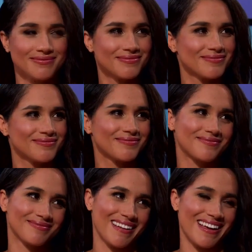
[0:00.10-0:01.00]

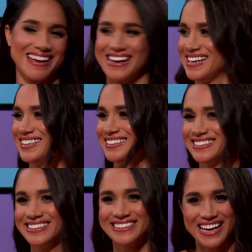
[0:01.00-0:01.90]
Meghan Markle.
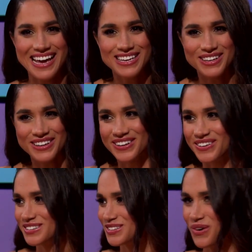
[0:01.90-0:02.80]
Welcome. Thank you.
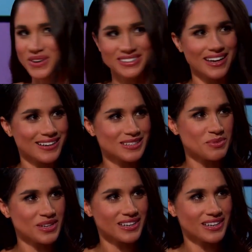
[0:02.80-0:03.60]
So excited to be